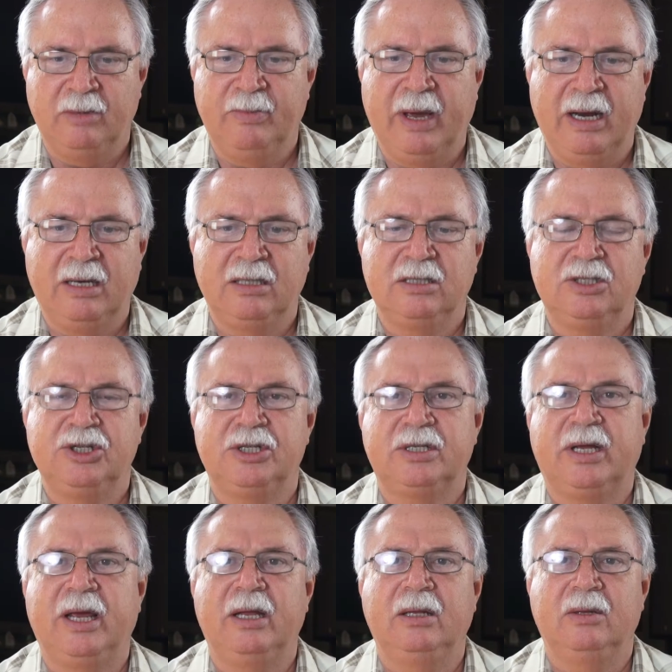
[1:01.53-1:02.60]
The pedal will
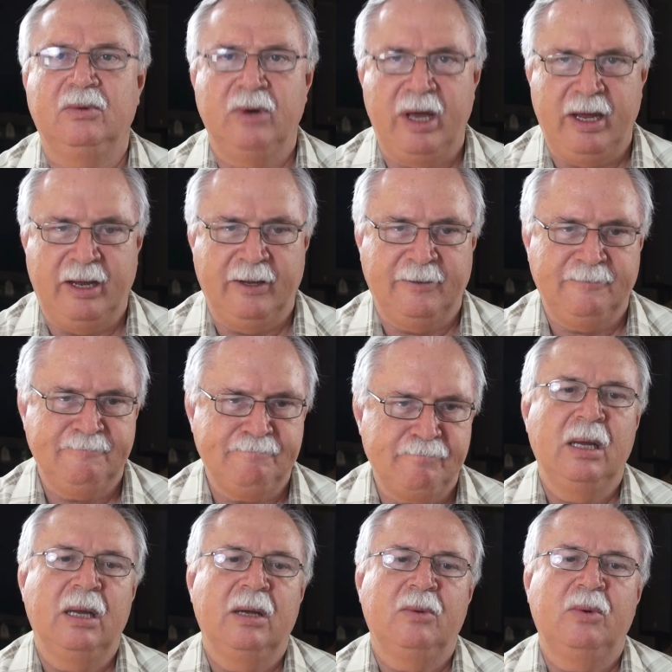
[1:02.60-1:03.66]
just get in the way.
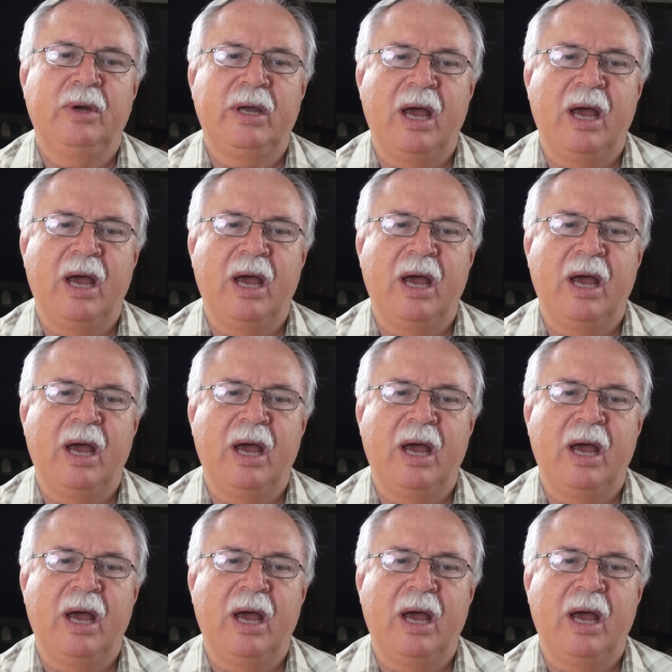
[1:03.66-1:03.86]
We